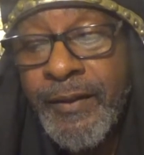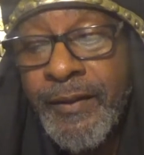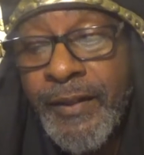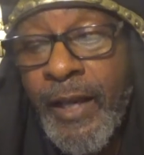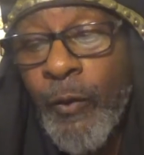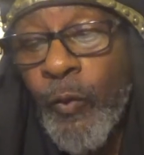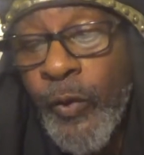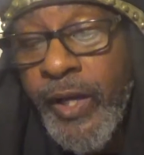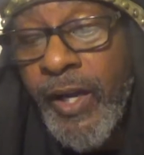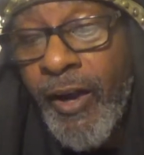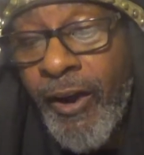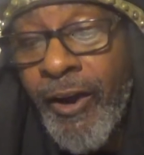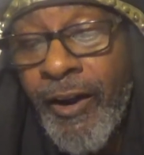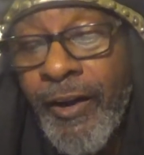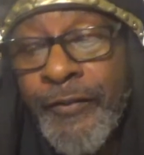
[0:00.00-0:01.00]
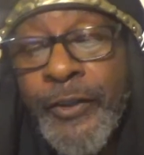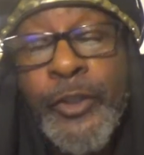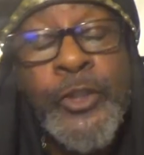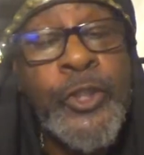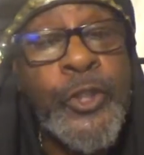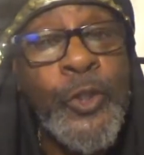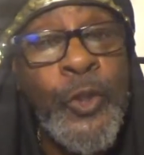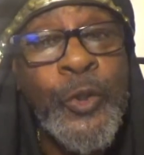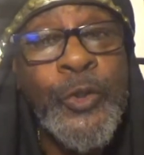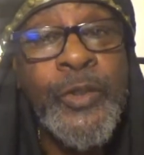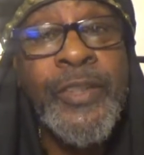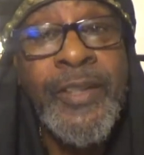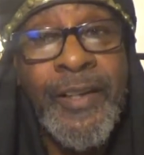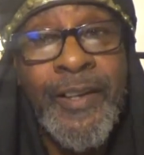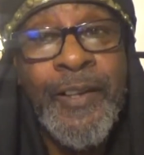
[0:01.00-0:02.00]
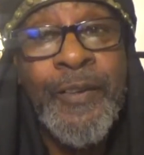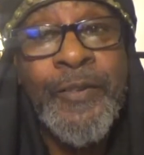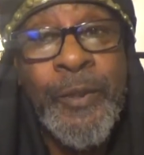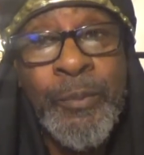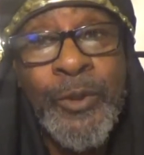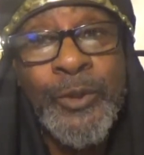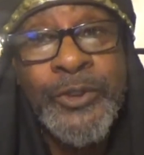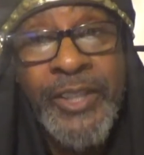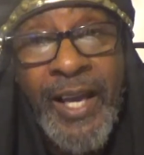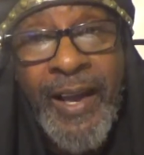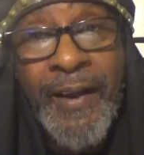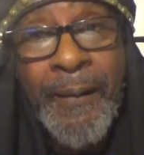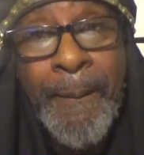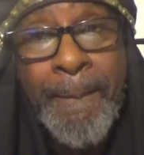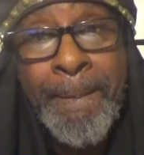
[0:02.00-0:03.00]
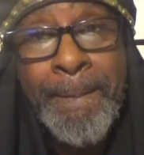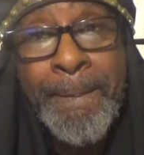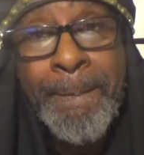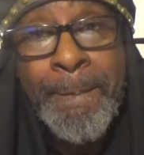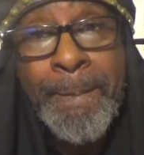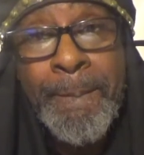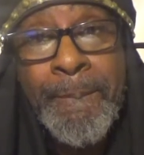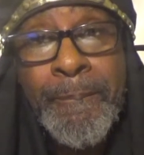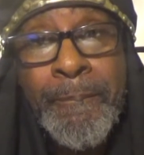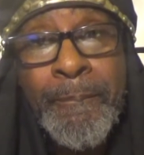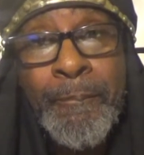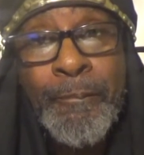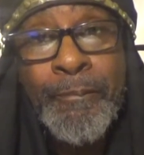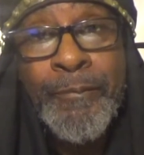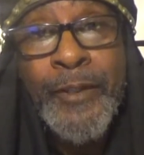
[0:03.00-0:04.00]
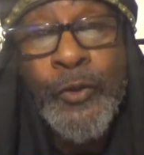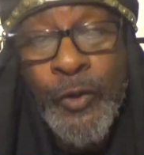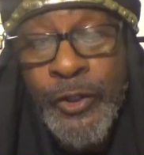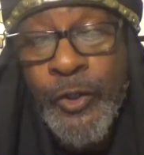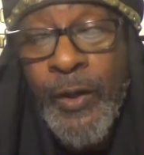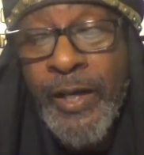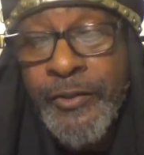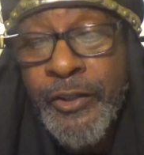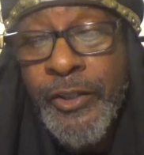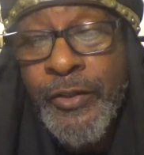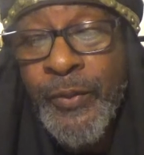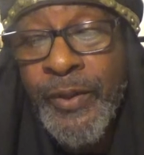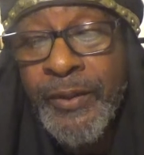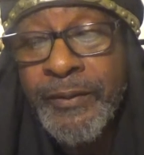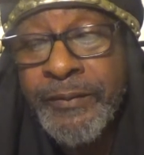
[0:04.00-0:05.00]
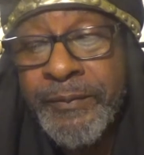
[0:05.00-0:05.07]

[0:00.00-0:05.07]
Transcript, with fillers: that we are the children of the Most High. 12 tribes of Israel.